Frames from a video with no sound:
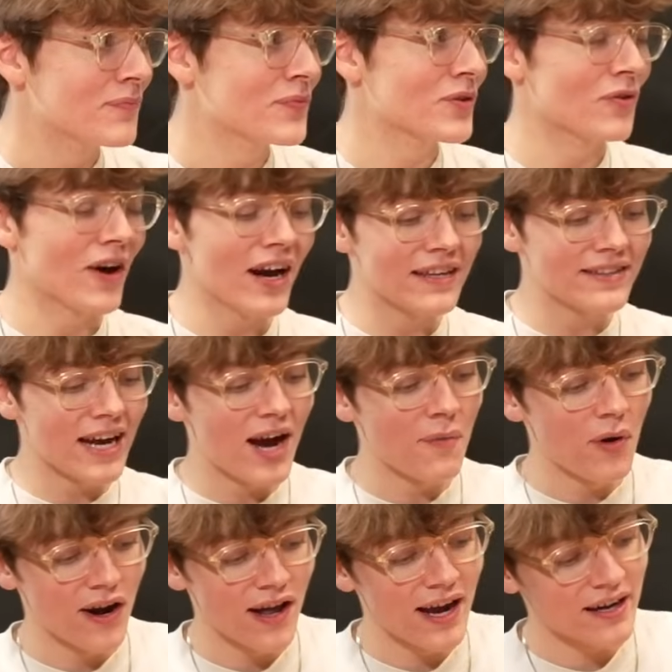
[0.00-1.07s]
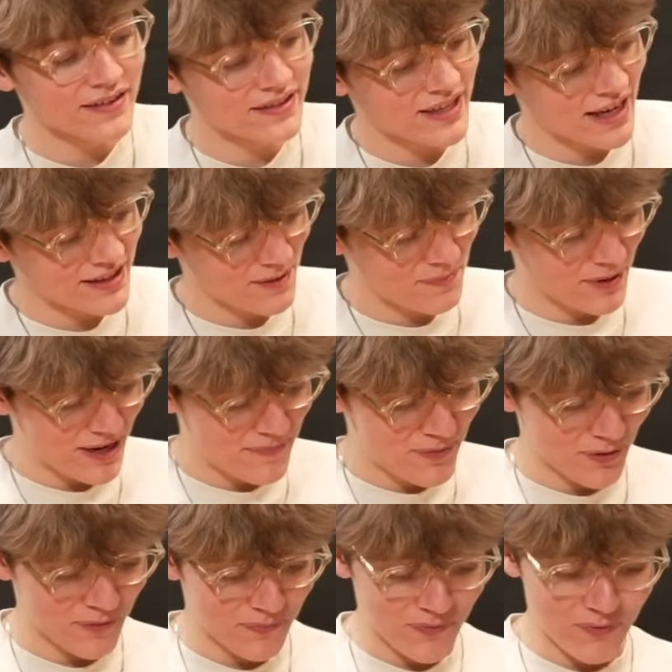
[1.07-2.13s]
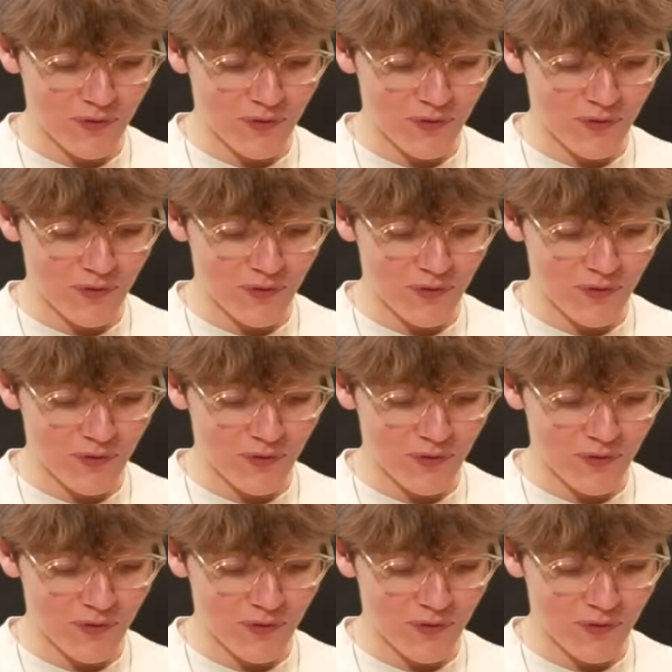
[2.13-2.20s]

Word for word: this down. Write it down sorry. while I entertain the people.